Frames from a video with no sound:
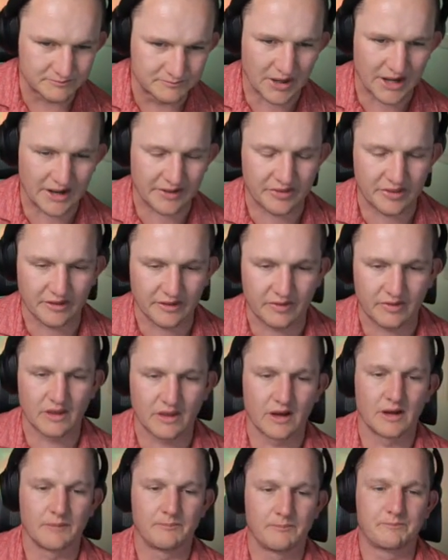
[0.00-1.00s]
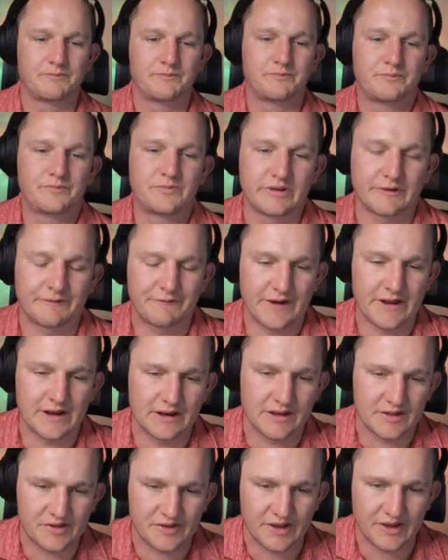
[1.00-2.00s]
but the, the
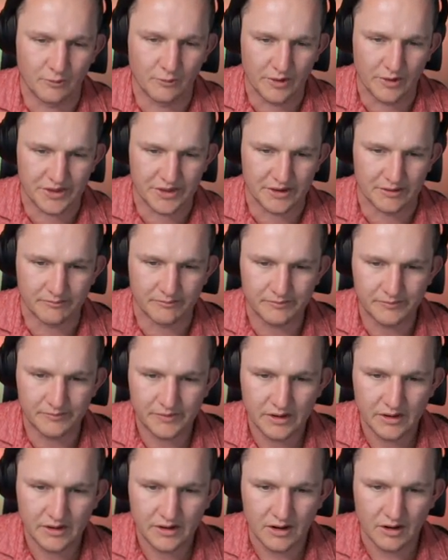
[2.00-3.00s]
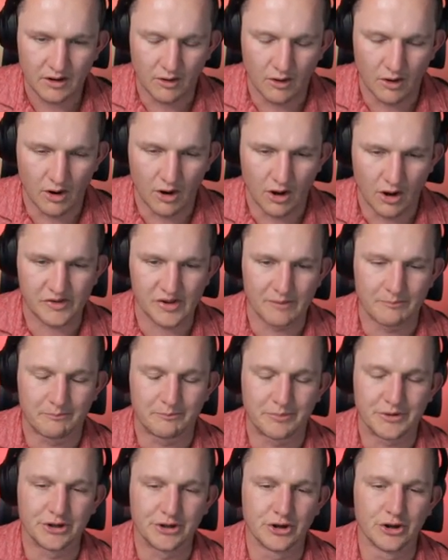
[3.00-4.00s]
defender stayed with him. Oh, it's a
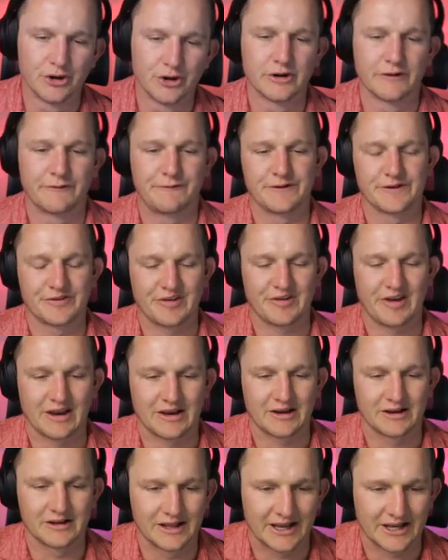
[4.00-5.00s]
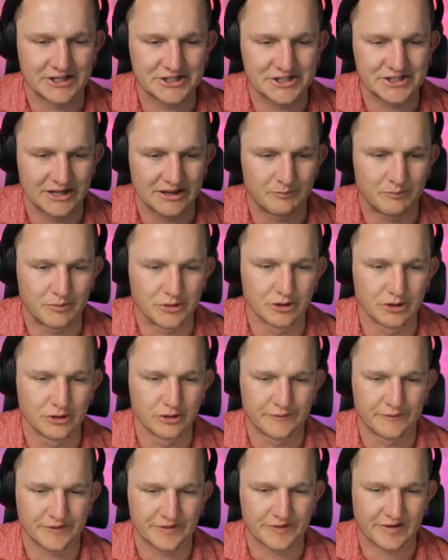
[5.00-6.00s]
beautiful tackle, actually.
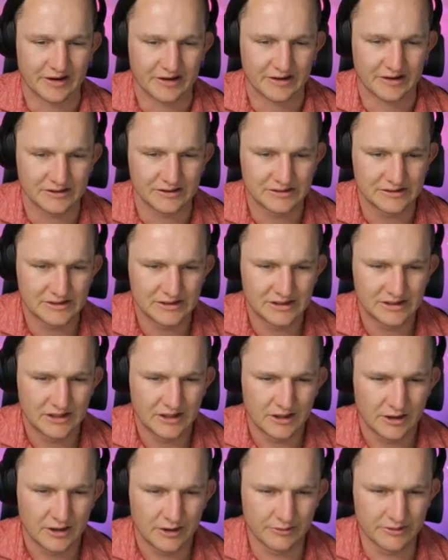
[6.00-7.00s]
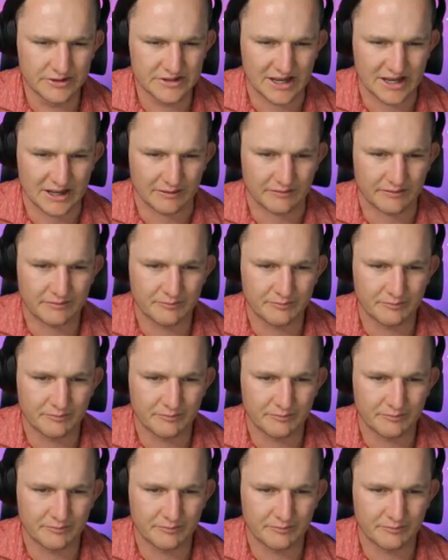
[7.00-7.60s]
Beautiful tackle. Who is that?